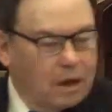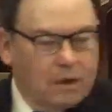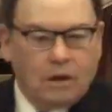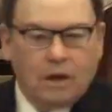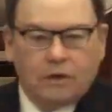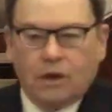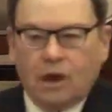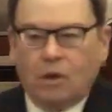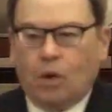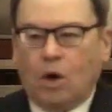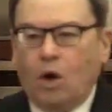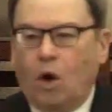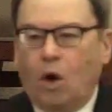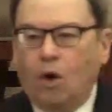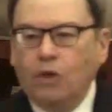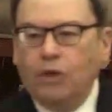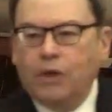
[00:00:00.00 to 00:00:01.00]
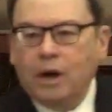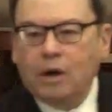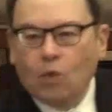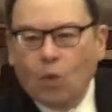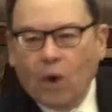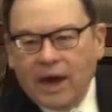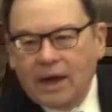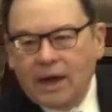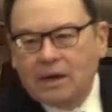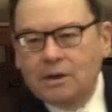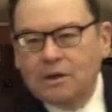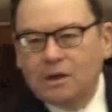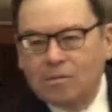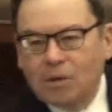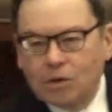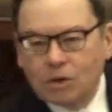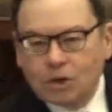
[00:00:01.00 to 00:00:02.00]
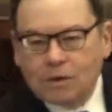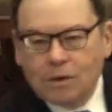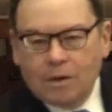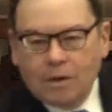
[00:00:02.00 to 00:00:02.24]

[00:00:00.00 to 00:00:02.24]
that they were on their way to the most